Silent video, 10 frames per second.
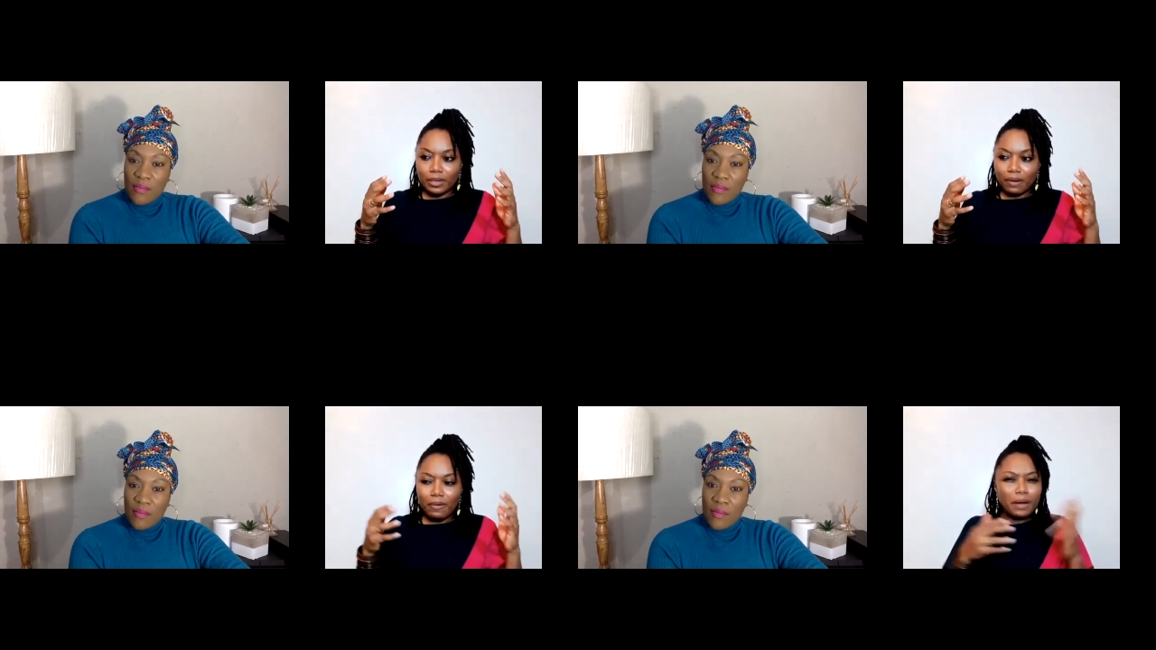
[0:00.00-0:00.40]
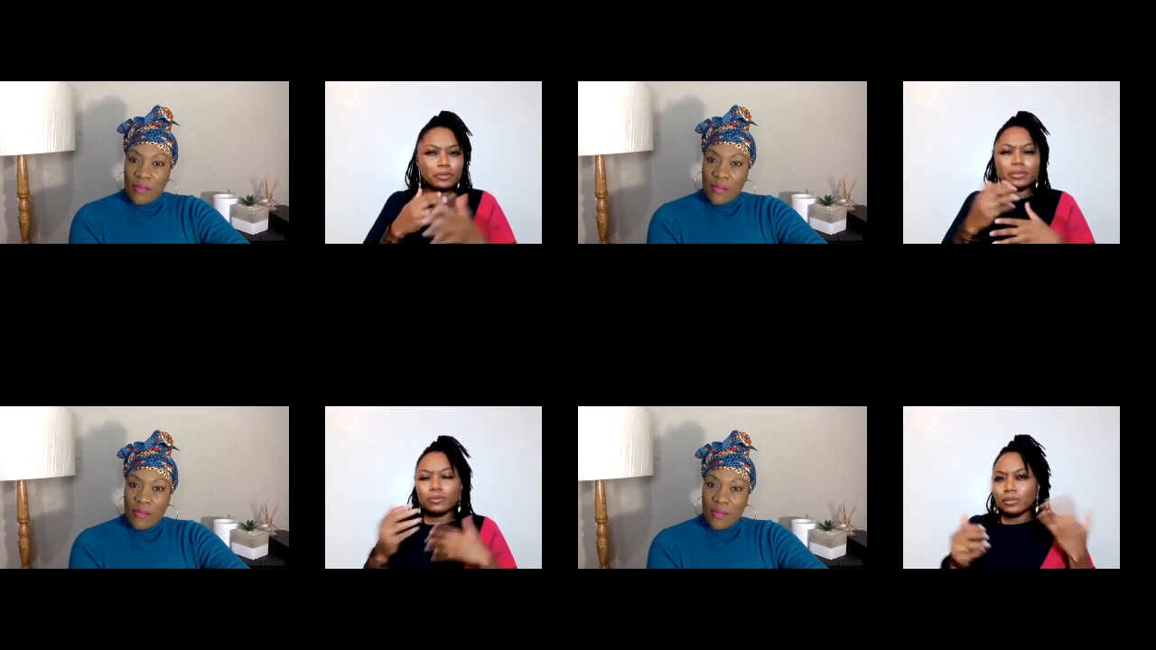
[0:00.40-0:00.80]

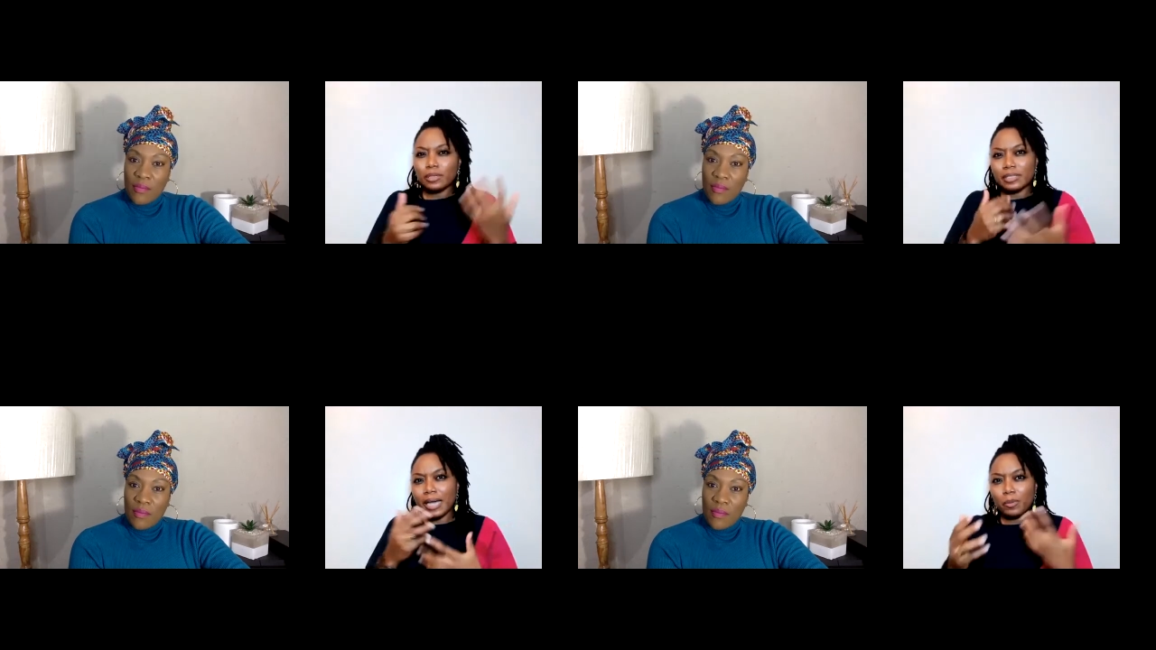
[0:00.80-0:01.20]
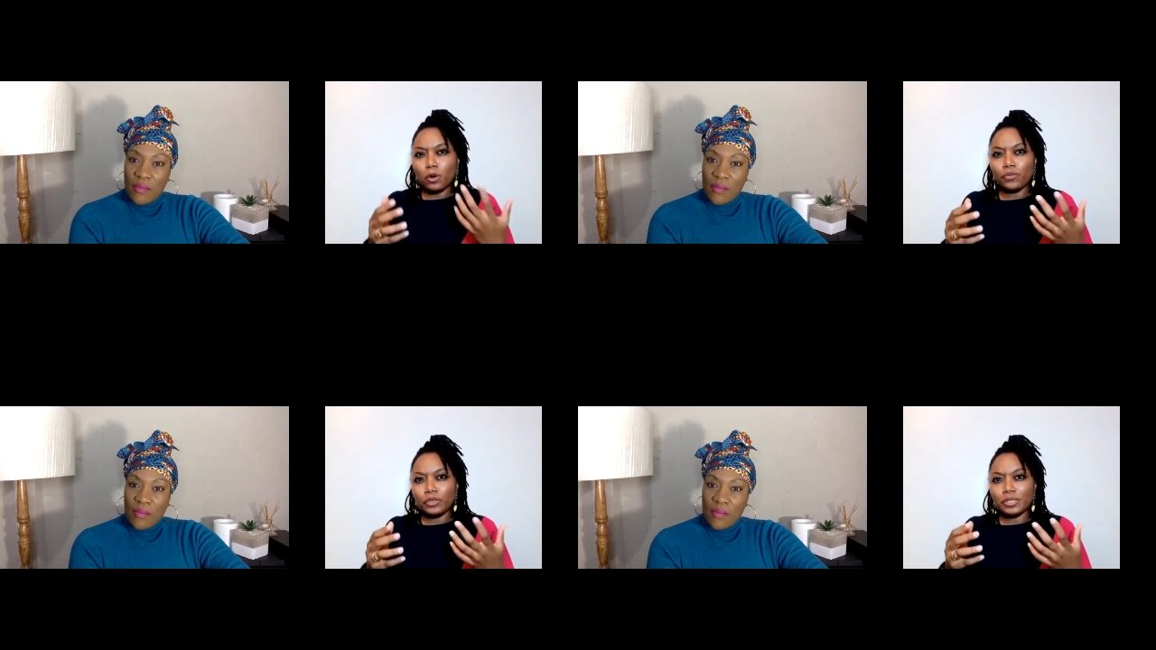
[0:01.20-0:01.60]
Speaker 1: around the time
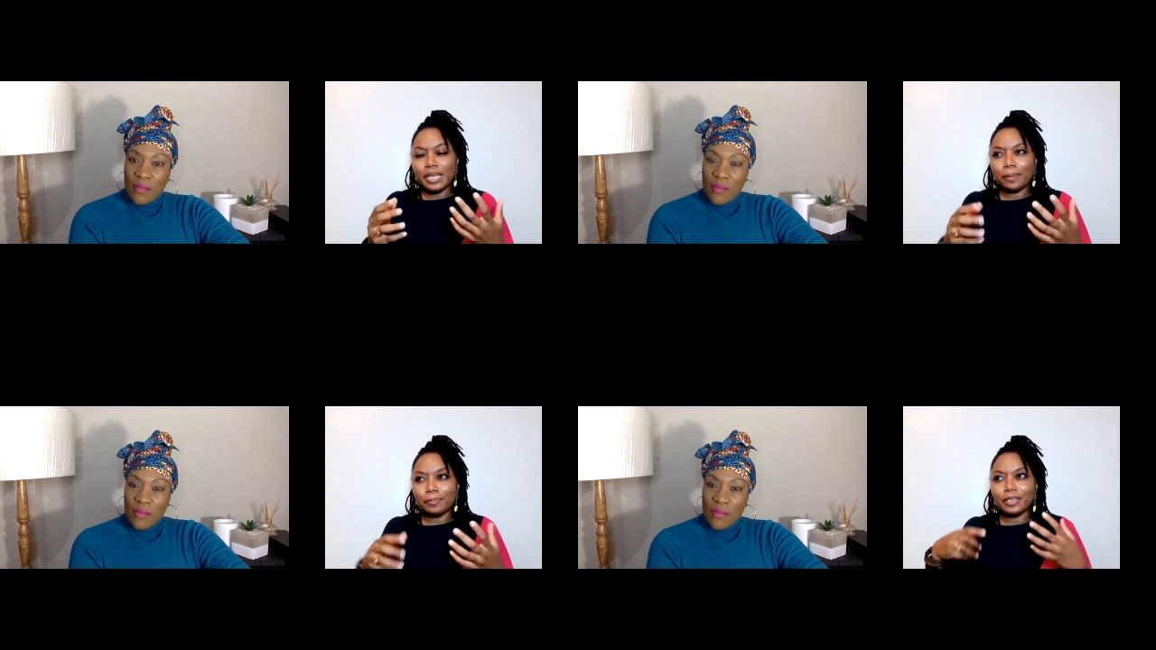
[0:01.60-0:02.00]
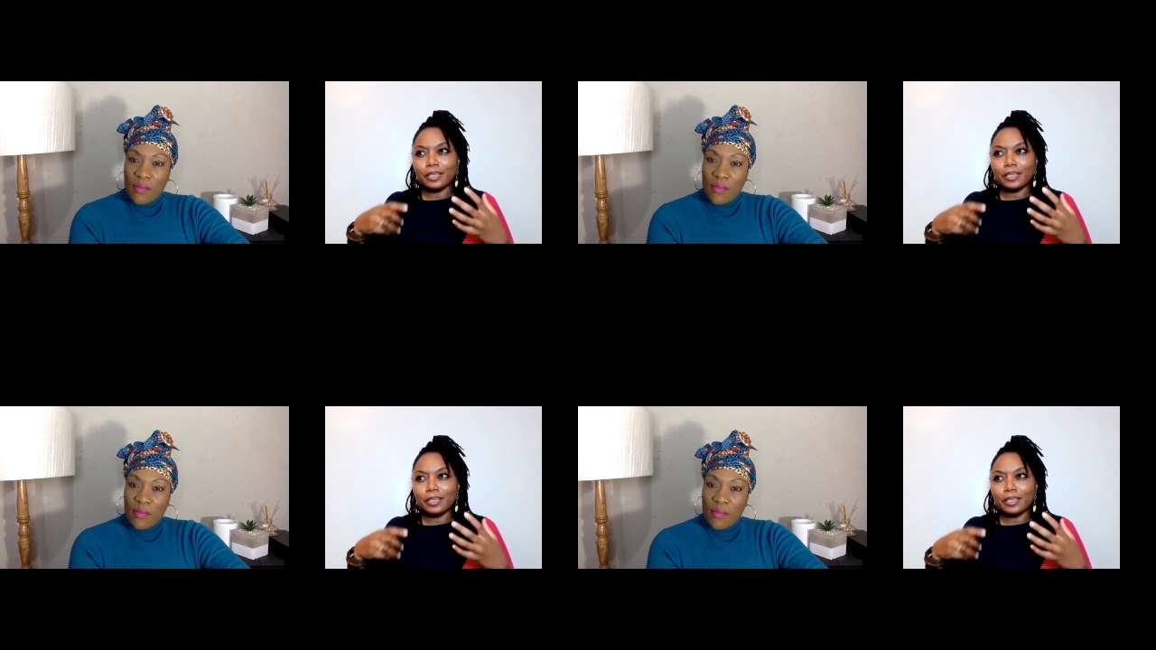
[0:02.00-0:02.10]
COVID was happening,